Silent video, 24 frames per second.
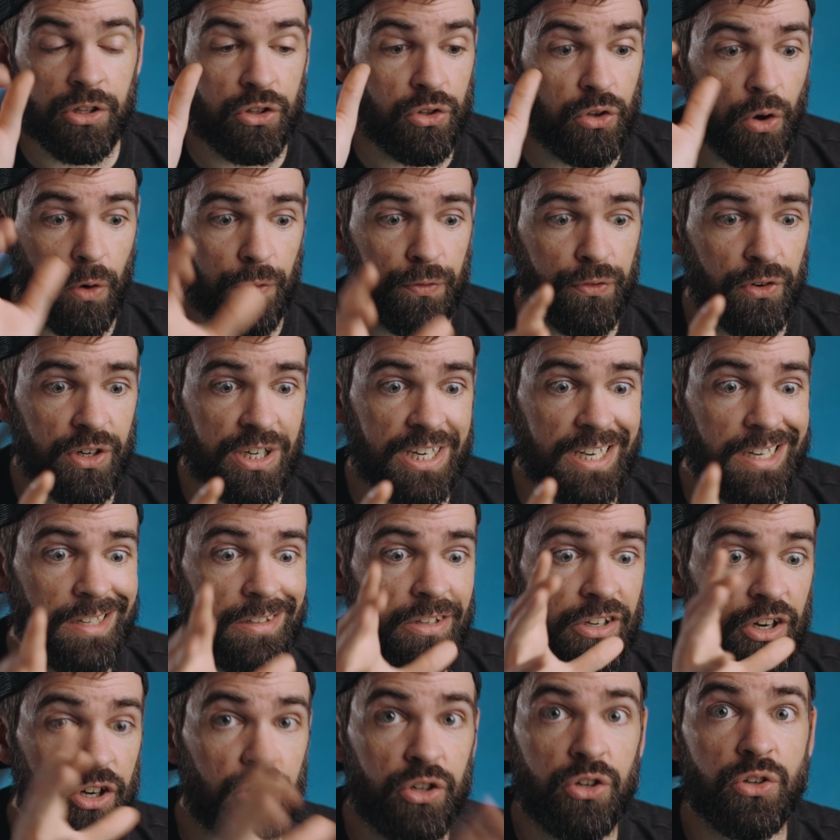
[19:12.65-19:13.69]
Don't forget
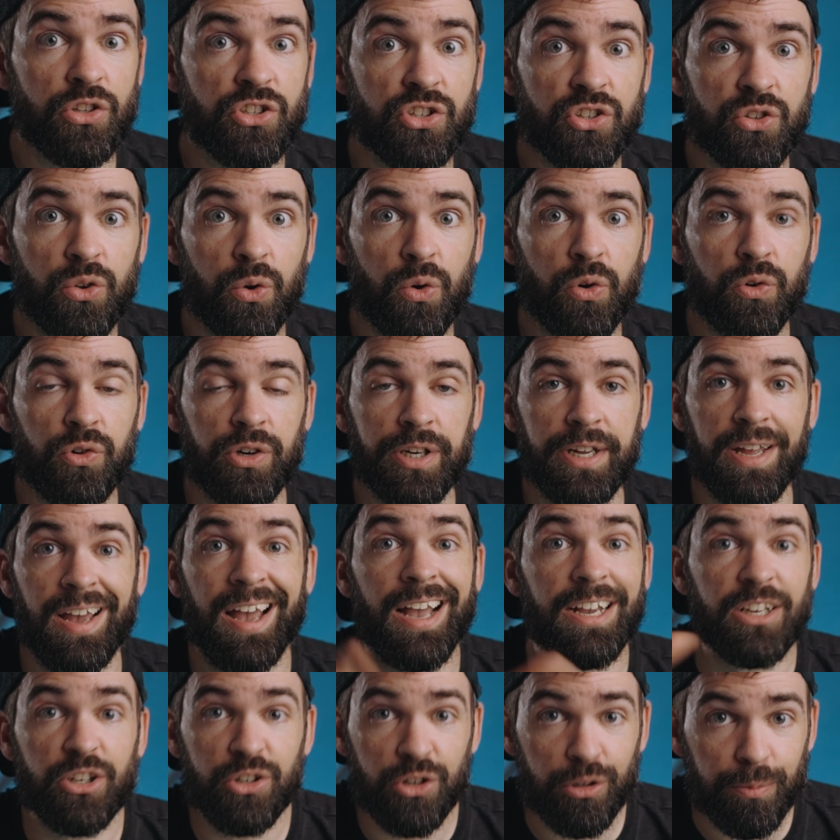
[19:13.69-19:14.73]
a good story
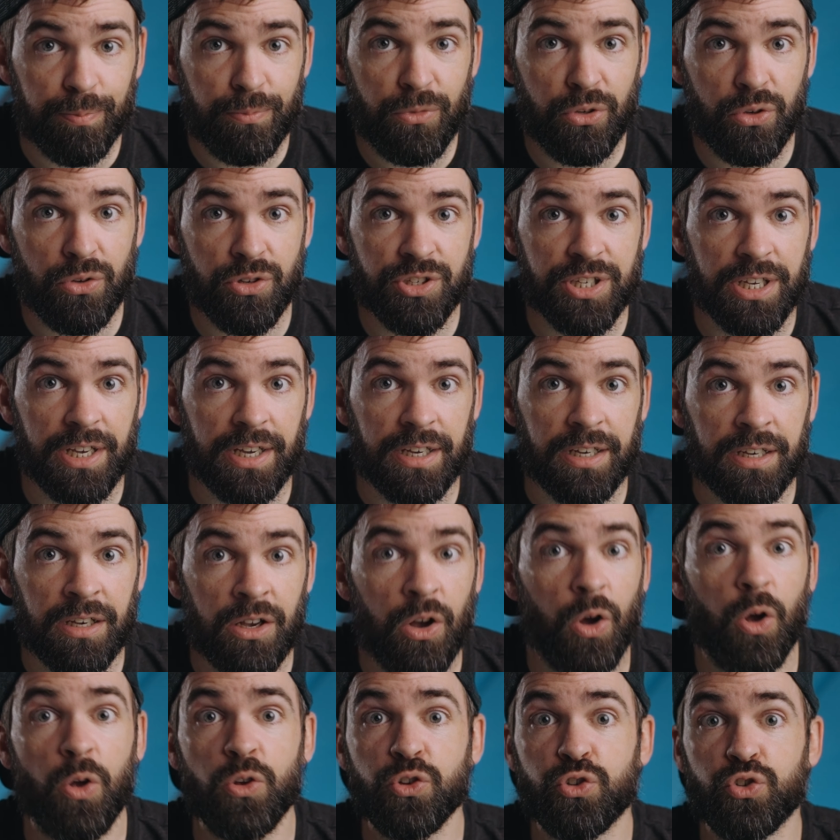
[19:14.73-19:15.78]
and good music
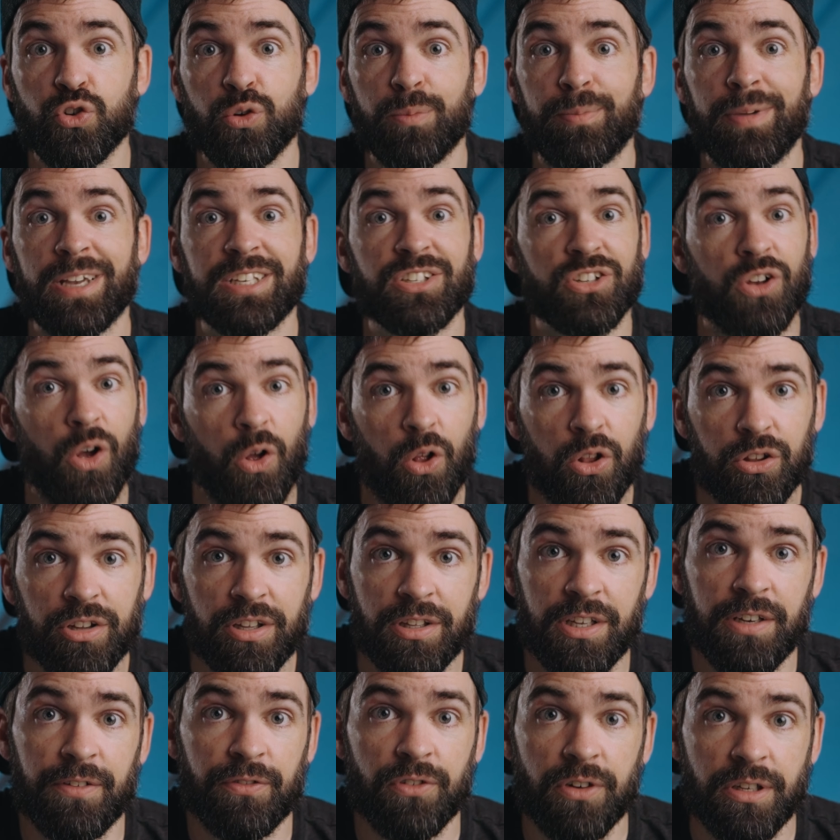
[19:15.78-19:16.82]
also makes all the
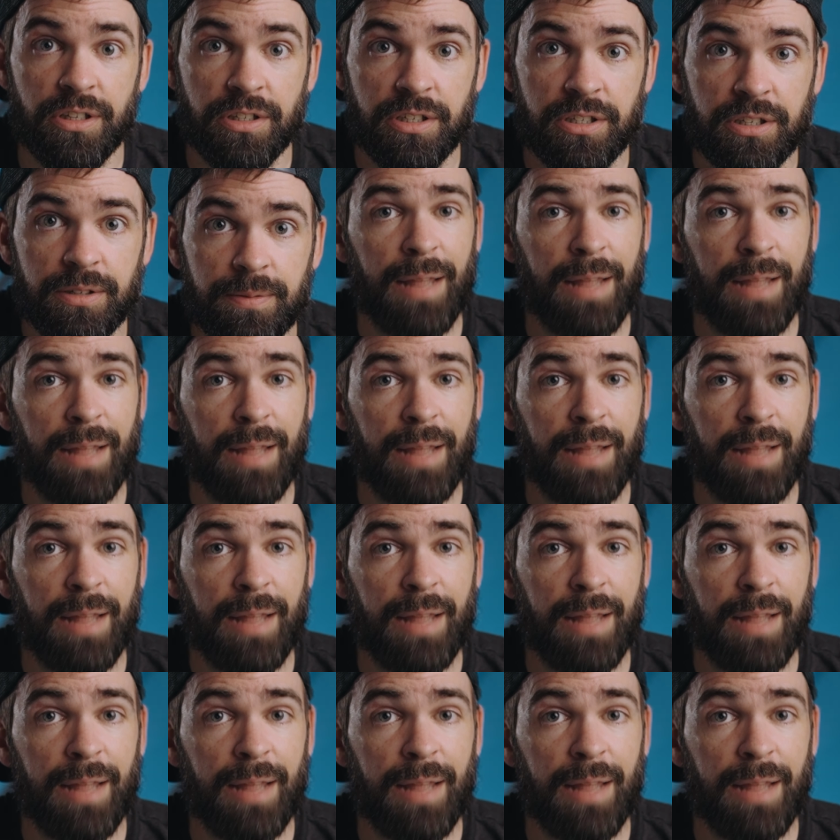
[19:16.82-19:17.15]
difference.